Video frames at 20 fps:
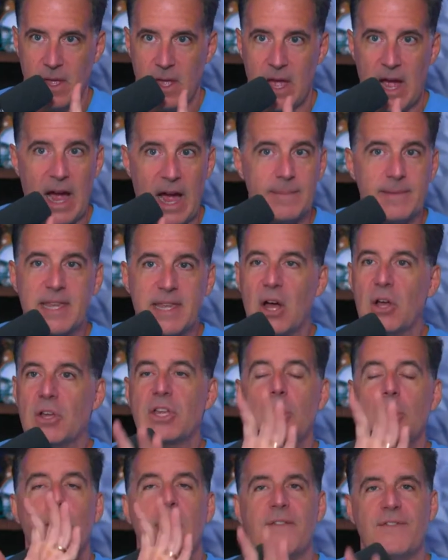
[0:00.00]
I'm telling
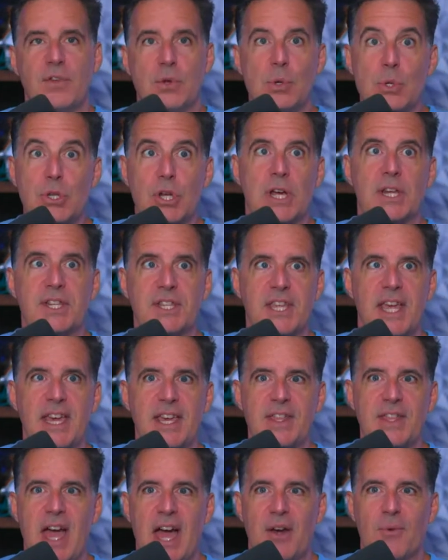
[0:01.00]
you, if you just take
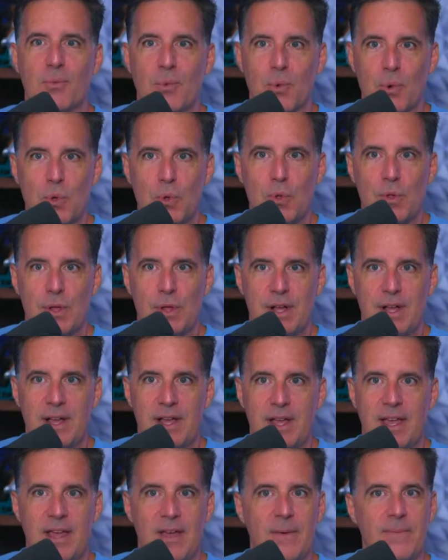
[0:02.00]
that rule,
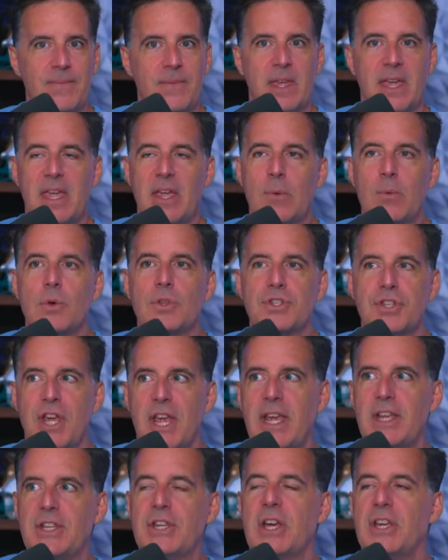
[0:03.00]
it will
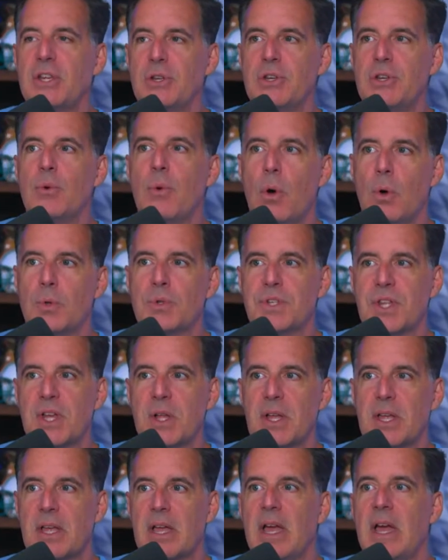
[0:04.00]
change how you do
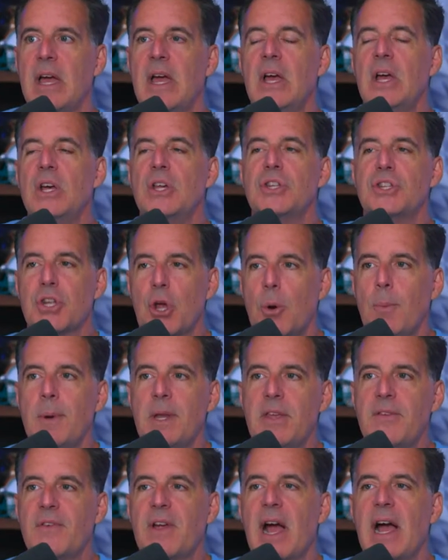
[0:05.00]
wholesaling. So many
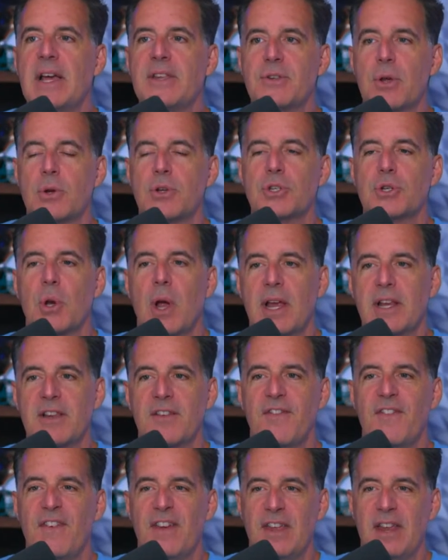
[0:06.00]
of you guys are trying to
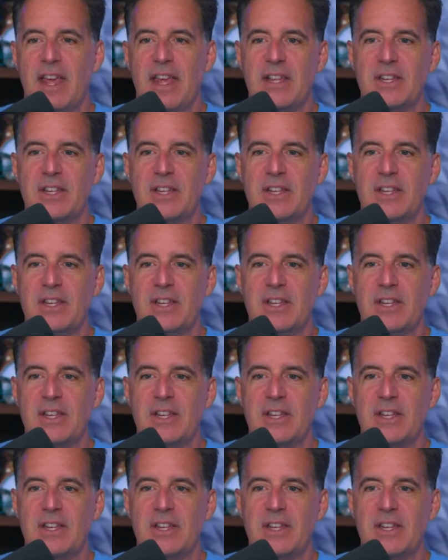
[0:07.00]
fit a